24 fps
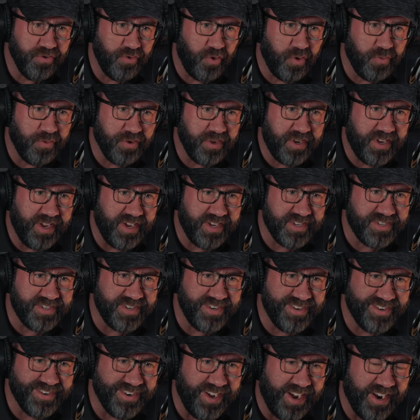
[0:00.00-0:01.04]
normal guest
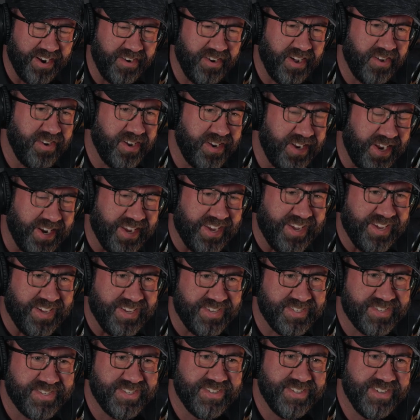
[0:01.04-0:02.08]
here. Not
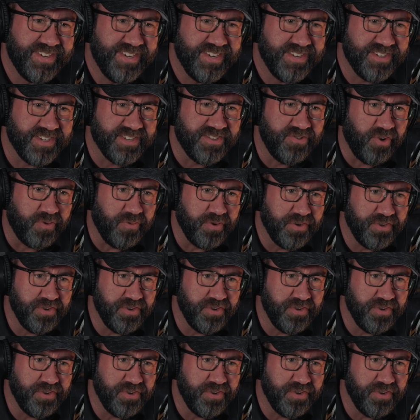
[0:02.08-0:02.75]
guest, just normal